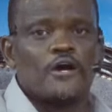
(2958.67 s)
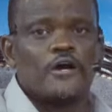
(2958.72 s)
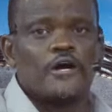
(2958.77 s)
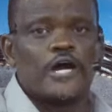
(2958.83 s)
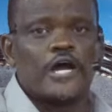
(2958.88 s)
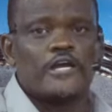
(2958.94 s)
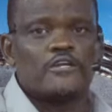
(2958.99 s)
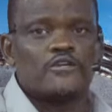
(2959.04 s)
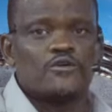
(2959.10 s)

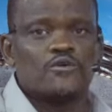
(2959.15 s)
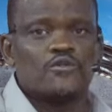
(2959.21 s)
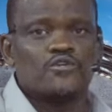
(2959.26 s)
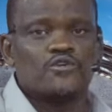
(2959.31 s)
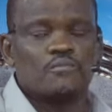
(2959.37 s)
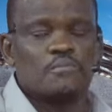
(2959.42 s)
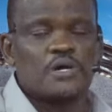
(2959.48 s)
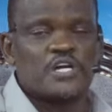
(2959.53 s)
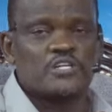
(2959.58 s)
I know
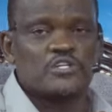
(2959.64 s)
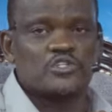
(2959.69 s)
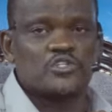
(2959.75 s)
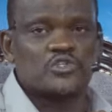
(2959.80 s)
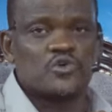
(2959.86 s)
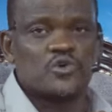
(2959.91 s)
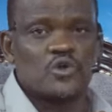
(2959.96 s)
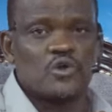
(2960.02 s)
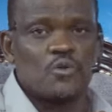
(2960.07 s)
your marriage is
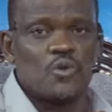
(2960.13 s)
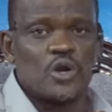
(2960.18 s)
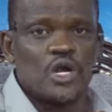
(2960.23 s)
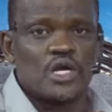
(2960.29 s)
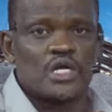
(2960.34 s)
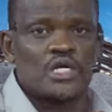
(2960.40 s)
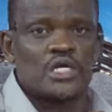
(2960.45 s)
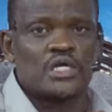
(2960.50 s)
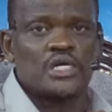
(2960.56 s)
going to
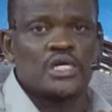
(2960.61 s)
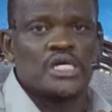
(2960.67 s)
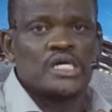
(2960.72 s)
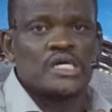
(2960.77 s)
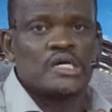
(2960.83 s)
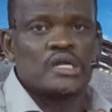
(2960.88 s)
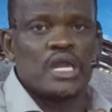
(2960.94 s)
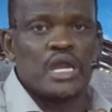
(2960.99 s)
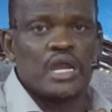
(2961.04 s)
work.
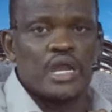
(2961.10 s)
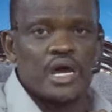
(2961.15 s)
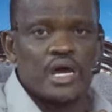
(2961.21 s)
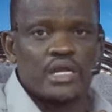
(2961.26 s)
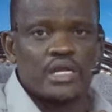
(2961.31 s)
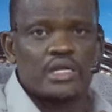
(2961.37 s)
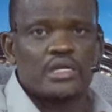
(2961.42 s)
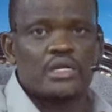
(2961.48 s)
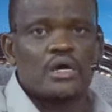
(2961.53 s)

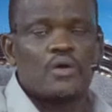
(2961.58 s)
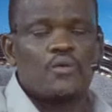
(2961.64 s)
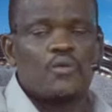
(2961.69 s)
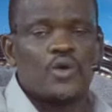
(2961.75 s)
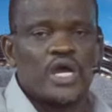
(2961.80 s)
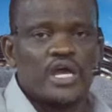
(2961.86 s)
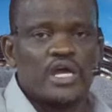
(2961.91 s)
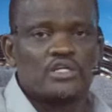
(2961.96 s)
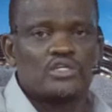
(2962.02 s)
Learn
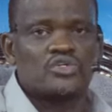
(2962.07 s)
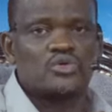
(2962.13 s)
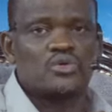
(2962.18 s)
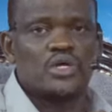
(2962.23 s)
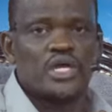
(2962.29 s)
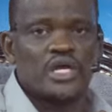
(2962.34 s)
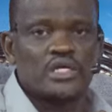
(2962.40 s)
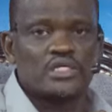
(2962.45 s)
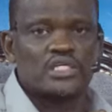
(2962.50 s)
where to
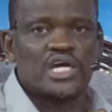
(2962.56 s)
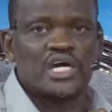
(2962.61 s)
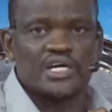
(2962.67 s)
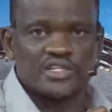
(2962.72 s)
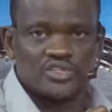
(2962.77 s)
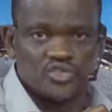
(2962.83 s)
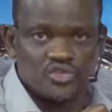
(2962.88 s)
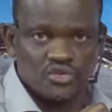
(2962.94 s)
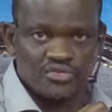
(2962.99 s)
get
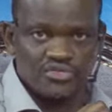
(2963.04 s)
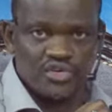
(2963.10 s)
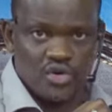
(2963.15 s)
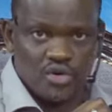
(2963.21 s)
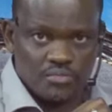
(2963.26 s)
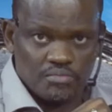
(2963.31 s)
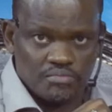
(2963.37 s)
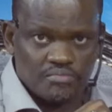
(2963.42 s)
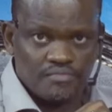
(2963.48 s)
counsel
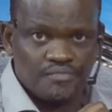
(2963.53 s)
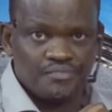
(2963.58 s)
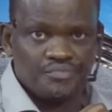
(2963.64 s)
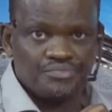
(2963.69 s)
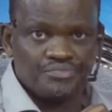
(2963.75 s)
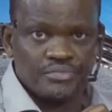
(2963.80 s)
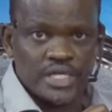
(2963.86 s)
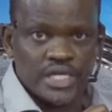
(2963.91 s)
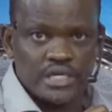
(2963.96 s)
from.
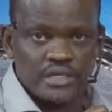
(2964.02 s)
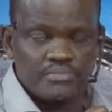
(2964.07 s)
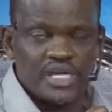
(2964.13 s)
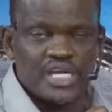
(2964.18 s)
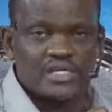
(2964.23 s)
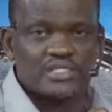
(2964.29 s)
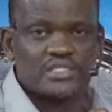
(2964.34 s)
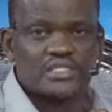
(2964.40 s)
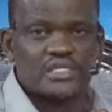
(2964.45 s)

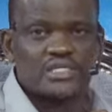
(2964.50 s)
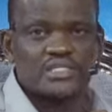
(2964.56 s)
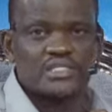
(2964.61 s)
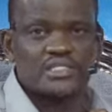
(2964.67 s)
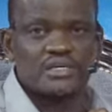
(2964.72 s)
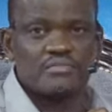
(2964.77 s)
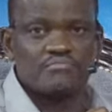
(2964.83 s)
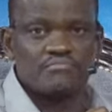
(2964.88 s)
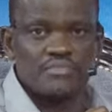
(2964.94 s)
Blessed
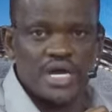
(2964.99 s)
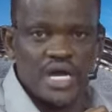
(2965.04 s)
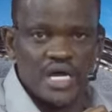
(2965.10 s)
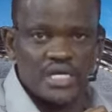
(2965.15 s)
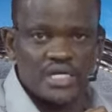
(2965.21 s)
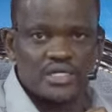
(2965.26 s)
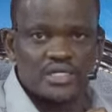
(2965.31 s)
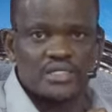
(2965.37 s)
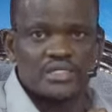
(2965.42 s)
is the
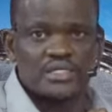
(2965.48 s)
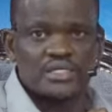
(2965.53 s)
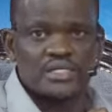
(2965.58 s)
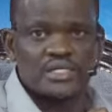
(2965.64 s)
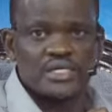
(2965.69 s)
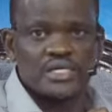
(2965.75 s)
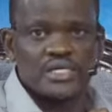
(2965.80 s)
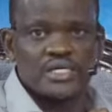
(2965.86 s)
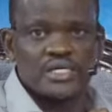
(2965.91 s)
man
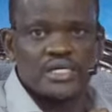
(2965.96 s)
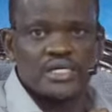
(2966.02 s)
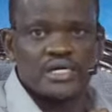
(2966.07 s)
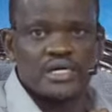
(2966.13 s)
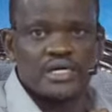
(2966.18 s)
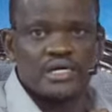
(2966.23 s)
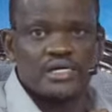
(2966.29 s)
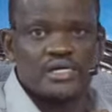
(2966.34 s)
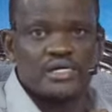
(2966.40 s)

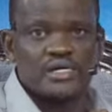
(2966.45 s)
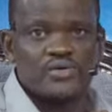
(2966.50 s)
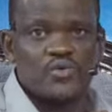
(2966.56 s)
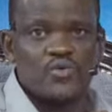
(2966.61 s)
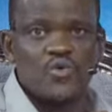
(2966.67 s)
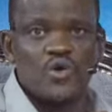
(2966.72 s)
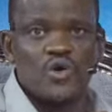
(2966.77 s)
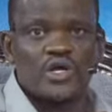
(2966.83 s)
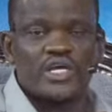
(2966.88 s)

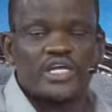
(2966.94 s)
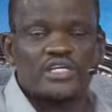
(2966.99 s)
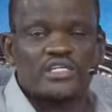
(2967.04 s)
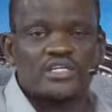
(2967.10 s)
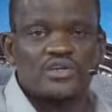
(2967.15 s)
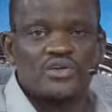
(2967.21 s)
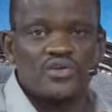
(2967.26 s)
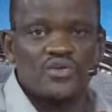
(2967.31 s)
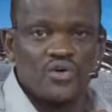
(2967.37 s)

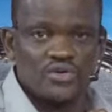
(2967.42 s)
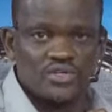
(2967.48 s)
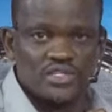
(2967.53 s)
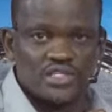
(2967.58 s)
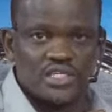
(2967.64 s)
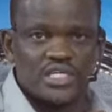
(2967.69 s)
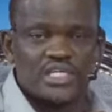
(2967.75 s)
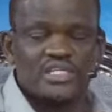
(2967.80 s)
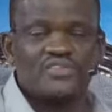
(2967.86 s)
Walketh
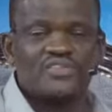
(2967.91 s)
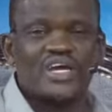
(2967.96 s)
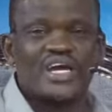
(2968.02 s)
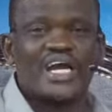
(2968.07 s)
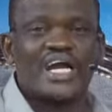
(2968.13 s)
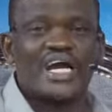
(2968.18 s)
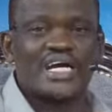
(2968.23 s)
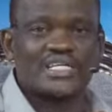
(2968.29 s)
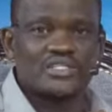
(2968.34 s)
not in the
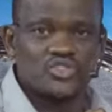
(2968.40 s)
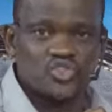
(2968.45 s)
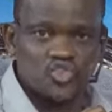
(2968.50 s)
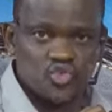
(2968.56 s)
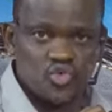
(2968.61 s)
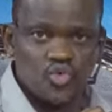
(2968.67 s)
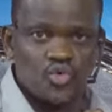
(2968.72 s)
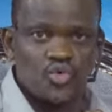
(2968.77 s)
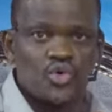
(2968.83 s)

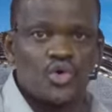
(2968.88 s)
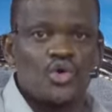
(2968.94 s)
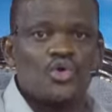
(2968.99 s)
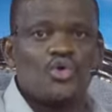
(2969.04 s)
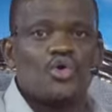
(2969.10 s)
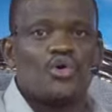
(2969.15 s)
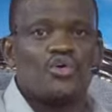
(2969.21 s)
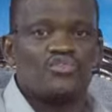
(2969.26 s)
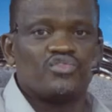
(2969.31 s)
counsel
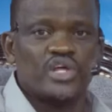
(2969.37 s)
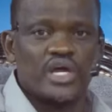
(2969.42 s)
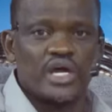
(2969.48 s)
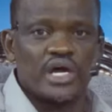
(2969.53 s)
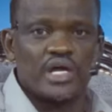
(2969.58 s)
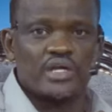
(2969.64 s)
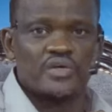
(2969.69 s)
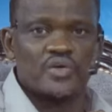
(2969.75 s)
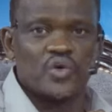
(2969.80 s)
of the
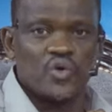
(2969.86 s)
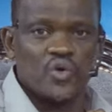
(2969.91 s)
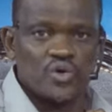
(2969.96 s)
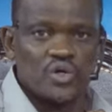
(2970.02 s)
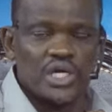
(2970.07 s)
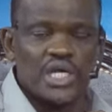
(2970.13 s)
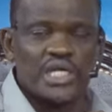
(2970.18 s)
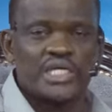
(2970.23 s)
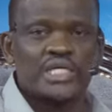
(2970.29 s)

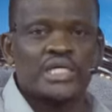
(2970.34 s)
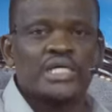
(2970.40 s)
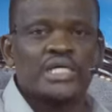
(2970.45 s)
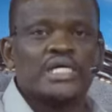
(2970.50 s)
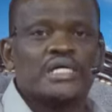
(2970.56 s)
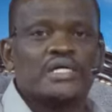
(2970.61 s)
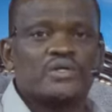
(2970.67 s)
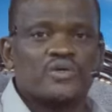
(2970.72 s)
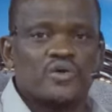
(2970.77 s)
ungodly.
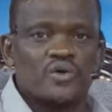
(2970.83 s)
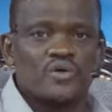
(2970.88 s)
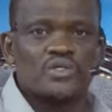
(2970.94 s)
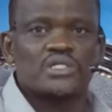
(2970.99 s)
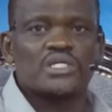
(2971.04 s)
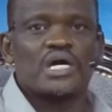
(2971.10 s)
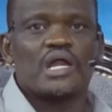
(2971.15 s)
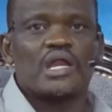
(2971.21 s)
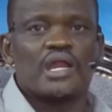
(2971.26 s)

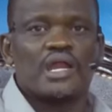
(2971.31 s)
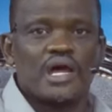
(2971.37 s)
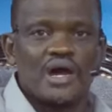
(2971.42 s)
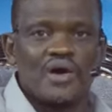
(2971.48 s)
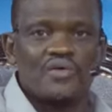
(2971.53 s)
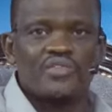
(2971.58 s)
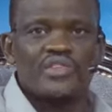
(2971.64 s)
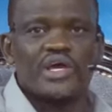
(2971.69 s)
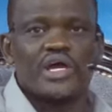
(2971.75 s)
Don't
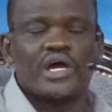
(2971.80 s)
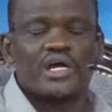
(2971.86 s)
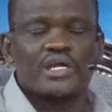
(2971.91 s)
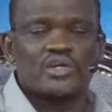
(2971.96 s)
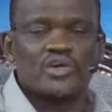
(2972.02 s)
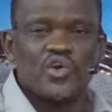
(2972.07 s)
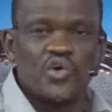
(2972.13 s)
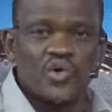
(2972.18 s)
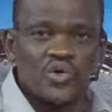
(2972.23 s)
allow the
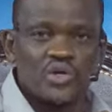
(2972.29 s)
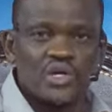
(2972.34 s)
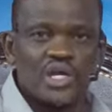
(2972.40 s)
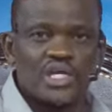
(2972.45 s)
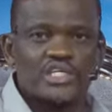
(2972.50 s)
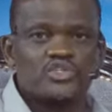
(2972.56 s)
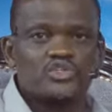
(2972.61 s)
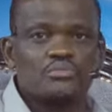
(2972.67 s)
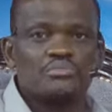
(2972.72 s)

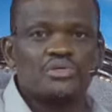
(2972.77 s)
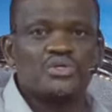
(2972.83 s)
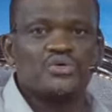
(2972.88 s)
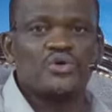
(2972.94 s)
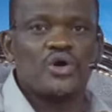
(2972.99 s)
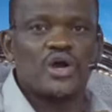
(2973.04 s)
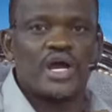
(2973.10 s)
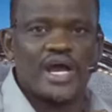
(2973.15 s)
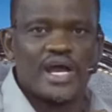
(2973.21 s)
ungodly to be
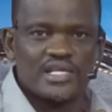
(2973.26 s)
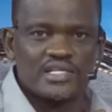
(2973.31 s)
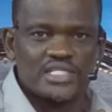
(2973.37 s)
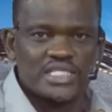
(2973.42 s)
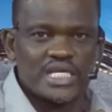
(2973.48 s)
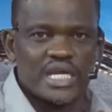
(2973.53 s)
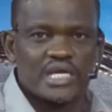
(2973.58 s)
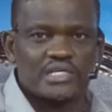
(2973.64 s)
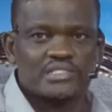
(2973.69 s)
your
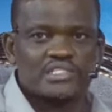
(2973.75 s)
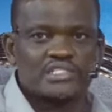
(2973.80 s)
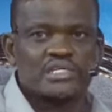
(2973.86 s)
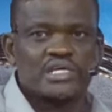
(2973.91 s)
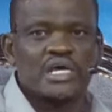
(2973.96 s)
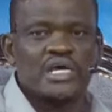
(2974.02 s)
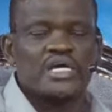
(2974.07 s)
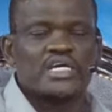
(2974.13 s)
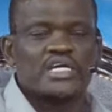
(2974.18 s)
counselors
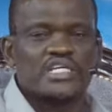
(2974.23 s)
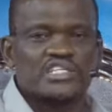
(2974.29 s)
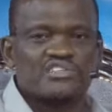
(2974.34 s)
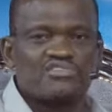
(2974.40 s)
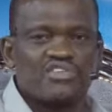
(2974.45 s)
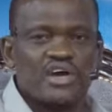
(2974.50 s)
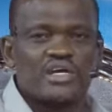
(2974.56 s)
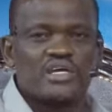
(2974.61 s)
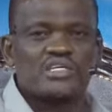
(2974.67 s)
as
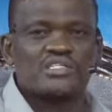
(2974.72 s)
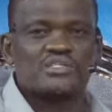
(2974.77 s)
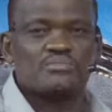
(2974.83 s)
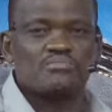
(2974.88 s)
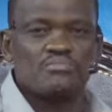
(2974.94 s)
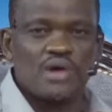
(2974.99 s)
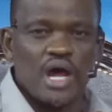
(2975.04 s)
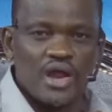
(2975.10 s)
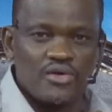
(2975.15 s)
far as
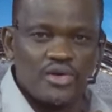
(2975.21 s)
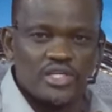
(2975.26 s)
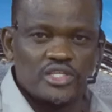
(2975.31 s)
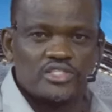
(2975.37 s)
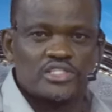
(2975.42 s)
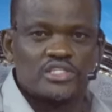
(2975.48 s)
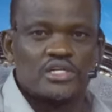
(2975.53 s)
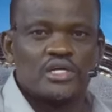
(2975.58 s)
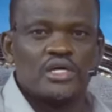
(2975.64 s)

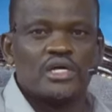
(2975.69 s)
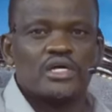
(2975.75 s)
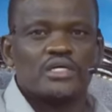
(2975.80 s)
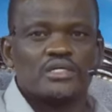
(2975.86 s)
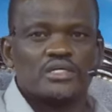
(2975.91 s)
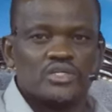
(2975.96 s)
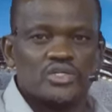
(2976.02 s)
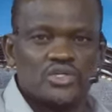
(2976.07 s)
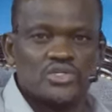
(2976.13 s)
marriage
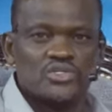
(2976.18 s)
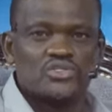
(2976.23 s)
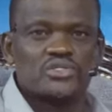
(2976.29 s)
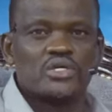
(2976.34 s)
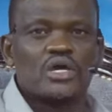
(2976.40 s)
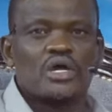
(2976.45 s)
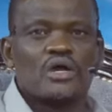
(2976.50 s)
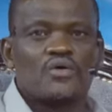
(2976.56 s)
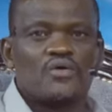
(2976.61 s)
is
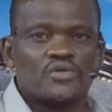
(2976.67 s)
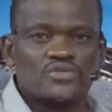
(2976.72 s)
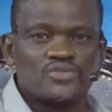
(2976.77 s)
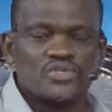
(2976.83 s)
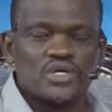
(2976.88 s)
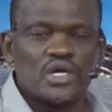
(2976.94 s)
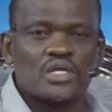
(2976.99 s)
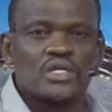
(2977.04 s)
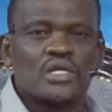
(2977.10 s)

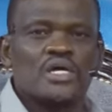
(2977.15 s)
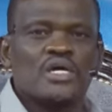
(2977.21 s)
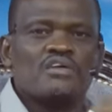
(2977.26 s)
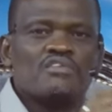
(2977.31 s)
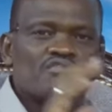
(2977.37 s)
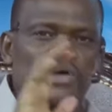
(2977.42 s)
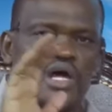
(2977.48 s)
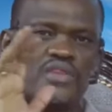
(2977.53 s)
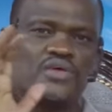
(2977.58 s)
concerned.
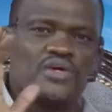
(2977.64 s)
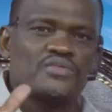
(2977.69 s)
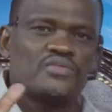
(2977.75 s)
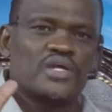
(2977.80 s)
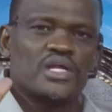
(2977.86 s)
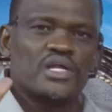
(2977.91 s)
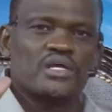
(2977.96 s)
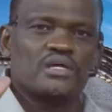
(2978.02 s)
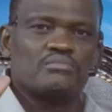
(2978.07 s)
Father, in
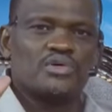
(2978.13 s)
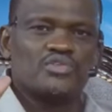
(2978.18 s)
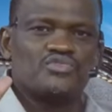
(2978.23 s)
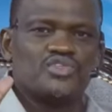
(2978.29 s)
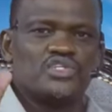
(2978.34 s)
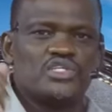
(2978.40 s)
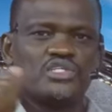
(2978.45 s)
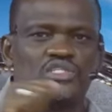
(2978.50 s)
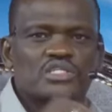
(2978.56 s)
the name of
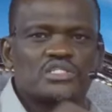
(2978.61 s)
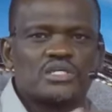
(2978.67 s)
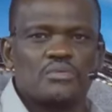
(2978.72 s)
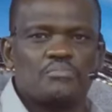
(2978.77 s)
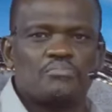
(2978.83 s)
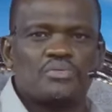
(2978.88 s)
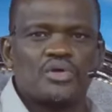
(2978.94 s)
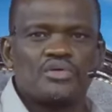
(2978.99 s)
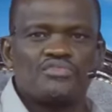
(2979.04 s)
Jesus, I
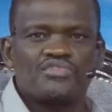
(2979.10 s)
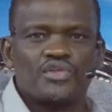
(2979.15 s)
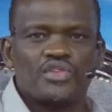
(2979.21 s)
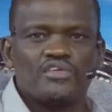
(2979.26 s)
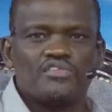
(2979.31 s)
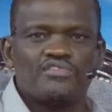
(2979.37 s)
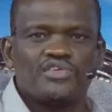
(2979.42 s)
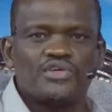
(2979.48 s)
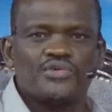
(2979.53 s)
pray for
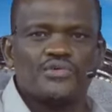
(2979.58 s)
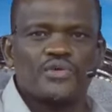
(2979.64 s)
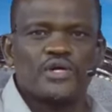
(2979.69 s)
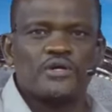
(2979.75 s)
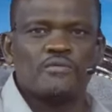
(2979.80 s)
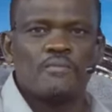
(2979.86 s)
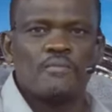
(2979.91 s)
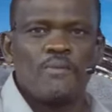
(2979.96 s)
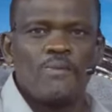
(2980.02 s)
the
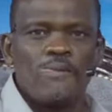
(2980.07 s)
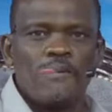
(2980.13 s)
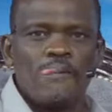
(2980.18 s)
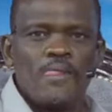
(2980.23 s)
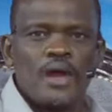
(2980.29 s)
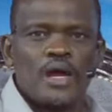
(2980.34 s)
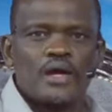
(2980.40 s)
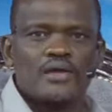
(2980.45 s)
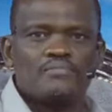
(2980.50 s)
viewer.
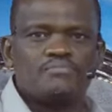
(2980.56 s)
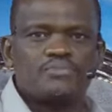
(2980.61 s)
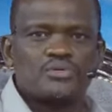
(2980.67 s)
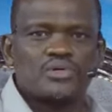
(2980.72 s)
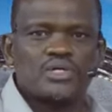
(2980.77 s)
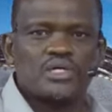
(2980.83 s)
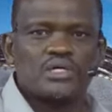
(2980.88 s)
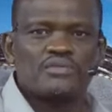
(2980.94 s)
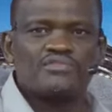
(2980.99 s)
I
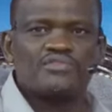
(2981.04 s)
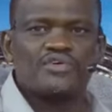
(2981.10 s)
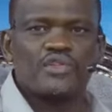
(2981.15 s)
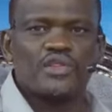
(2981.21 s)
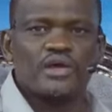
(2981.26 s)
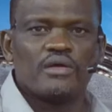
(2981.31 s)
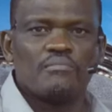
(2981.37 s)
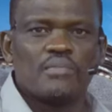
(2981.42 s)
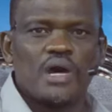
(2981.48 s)
pray for
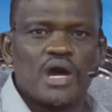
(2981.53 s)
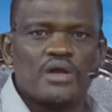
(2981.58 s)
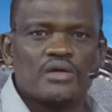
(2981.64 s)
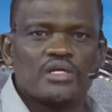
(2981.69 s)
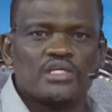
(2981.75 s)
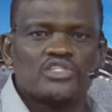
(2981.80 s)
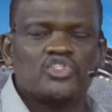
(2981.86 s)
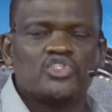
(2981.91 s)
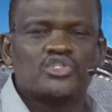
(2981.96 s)
their
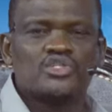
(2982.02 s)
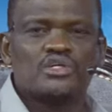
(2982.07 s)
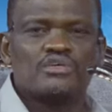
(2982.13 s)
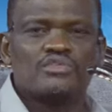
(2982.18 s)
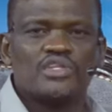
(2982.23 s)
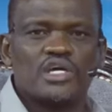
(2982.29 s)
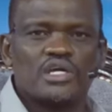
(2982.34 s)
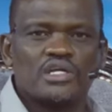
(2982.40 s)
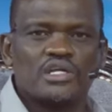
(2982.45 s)
marriage,
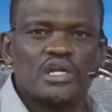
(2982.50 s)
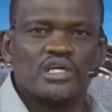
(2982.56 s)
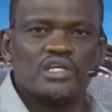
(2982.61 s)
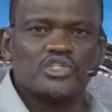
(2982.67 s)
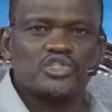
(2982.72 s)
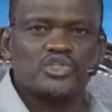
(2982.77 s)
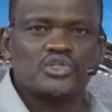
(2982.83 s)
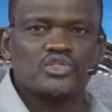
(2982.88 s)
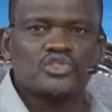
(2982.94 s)
the
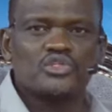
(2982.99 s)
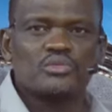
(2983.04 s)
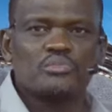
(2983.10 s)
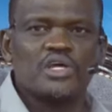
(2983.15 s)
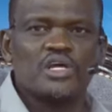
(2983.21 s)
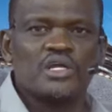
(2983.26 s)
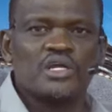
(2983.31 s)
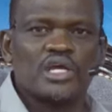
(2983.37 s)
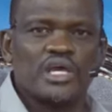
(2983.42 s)
relationship,
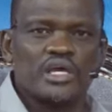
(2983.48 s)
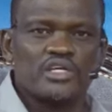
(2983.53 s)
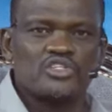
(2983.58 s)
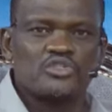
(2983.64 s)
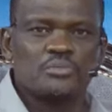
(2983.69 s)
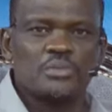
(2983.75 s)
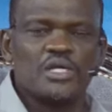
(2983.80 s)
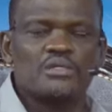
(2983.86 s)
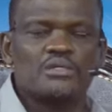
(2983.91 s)
the
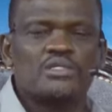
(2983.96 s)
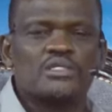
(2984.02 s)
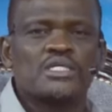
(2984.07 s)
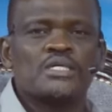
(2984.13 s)
engagement.